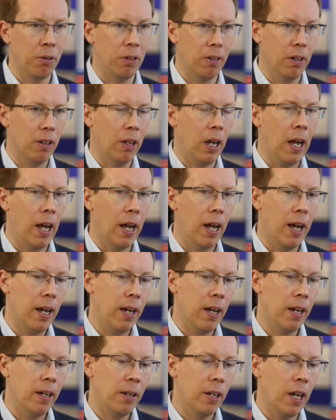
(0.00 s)

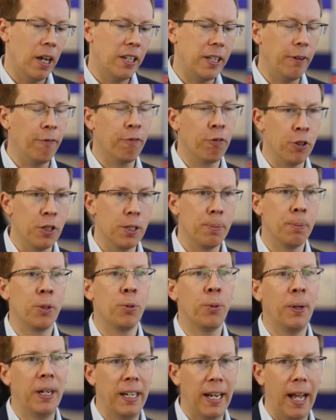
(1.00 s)
a difference
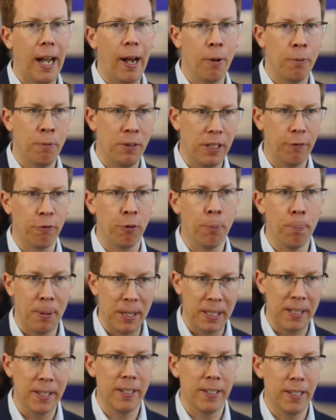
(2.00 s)
between how different
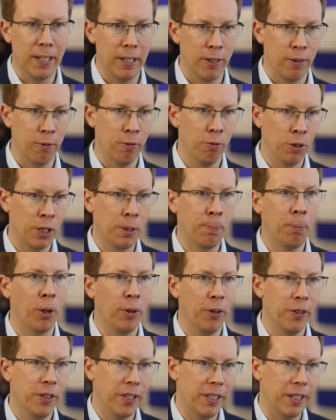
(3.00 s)
businesses
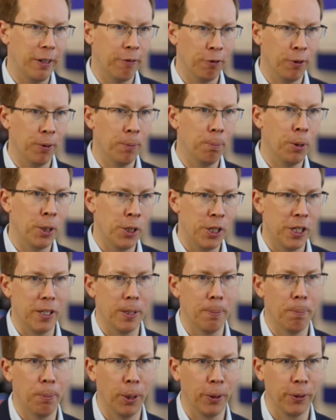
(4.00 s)
respond to different pushes
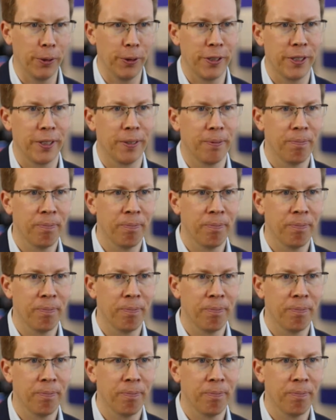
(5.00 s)
and pulls.